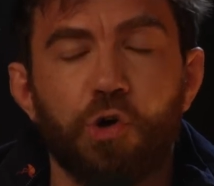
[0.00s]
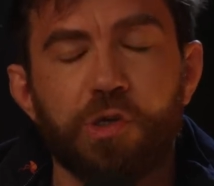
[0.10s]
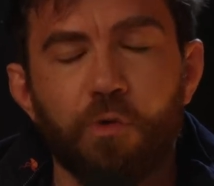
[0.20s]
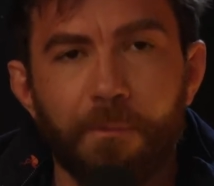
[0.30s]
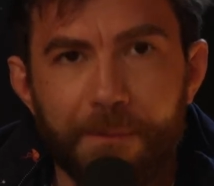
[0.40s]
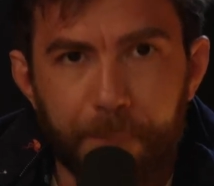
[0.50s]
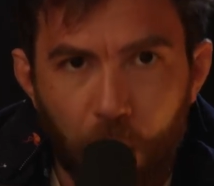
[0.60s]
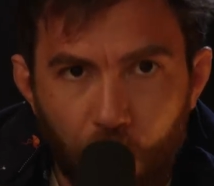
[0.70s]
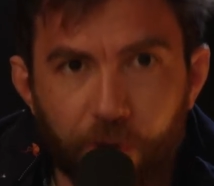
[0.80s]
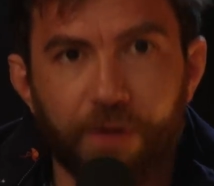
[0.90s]
You will be
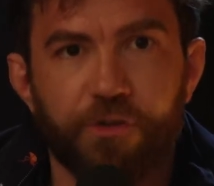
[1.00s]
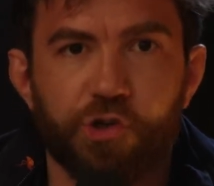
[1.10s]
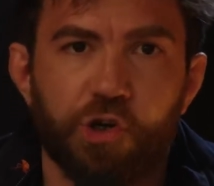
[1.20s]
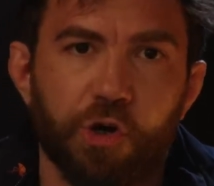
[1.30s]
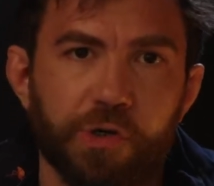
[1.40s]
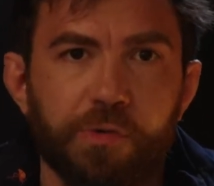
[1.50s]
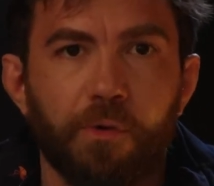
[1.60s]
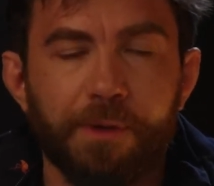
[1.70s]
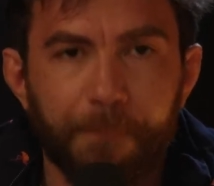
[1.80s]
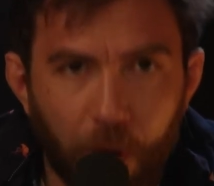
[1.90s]
part of the show. You will
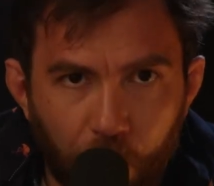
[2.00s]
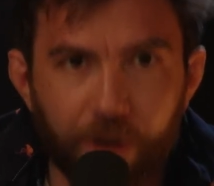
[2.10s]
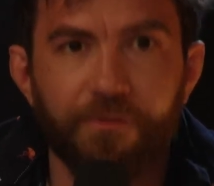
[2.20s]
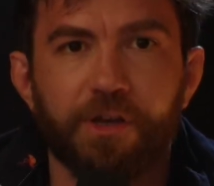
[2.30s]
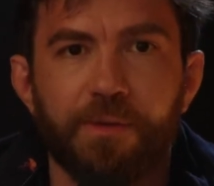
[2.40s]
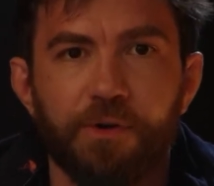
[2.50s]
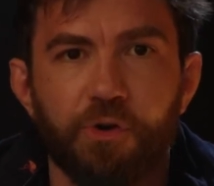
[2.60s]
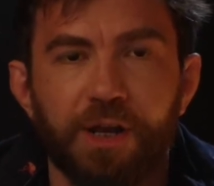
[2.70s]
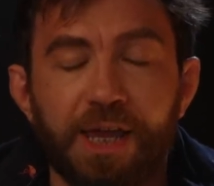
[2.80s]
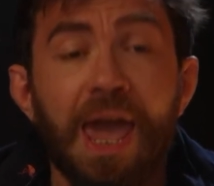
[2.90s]
be part of the
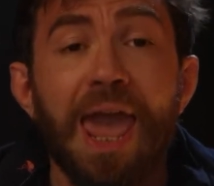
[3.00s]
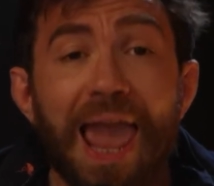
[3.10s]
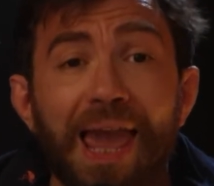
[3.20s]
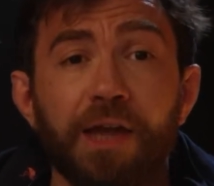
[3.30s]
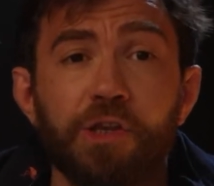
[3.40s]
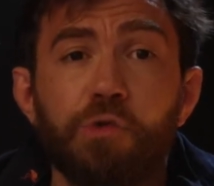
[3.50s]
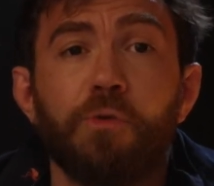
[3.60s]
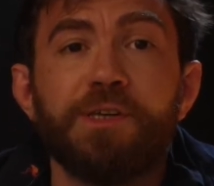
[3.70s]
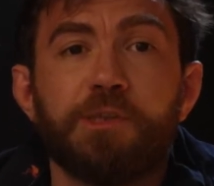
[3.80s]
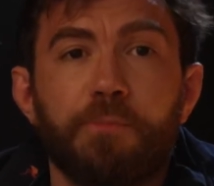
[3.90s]
community, and you will
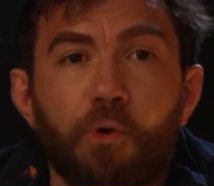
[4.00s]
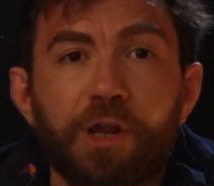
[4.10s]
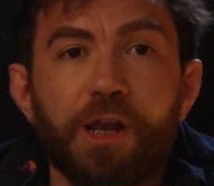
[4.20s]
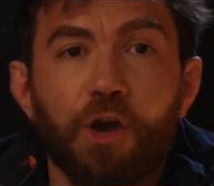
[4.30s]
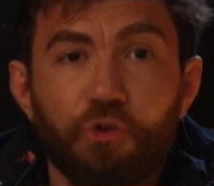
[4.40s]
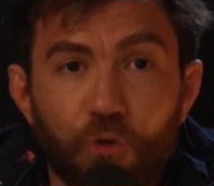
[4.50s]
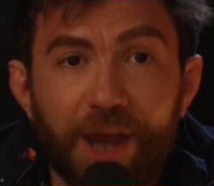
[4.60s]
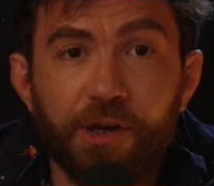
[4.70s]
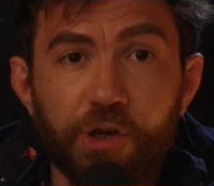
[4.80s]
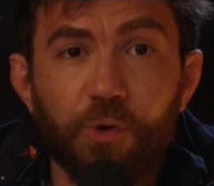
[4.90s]
be supporting a
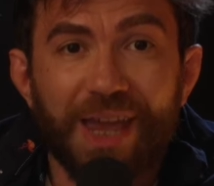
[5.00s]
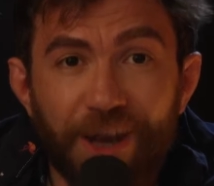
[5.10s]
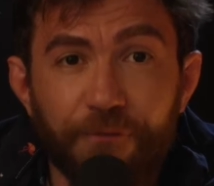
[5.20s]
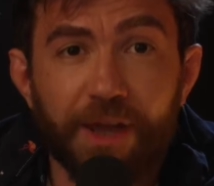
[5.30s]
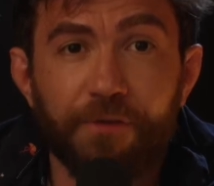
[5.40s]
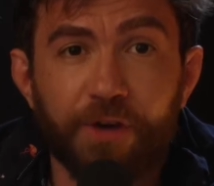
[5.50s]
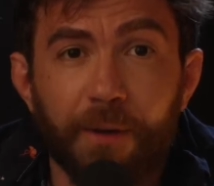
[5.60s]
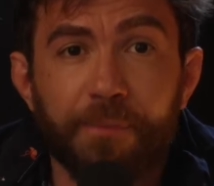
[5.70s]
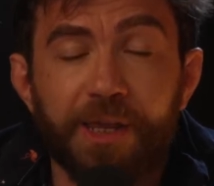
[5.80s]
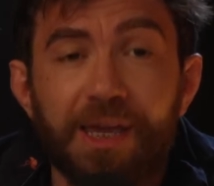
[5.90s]
great new innovative
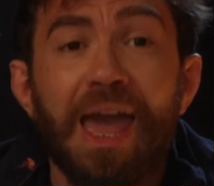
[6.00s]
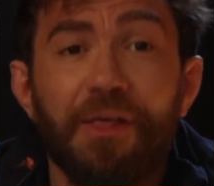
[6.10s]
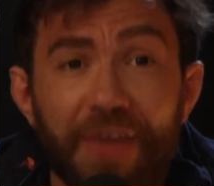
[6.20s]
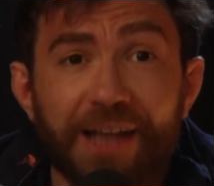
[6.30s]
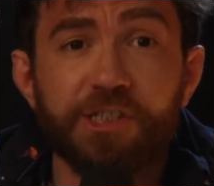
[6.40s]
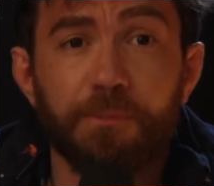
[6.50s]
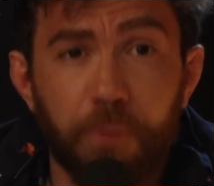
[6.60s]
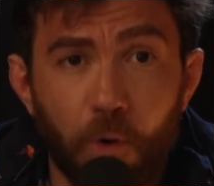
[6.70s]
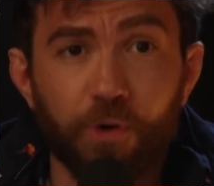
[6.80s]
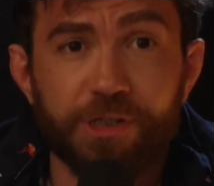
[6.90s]
company that
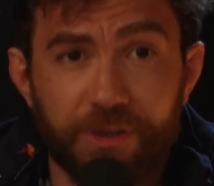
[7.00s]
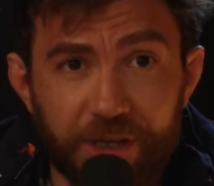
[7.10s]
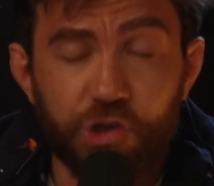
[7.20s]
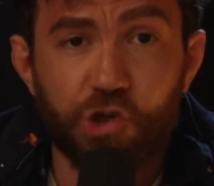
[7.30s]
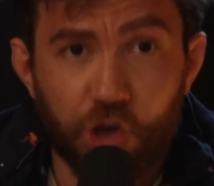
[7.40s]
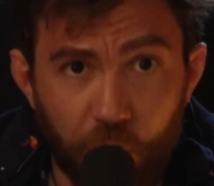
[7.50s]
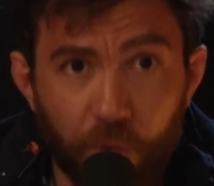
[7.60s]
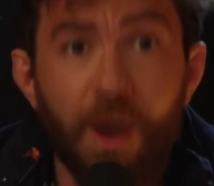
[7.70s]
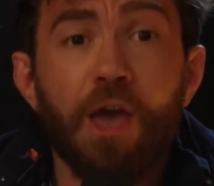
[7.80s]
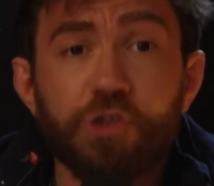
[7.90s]
supports this show.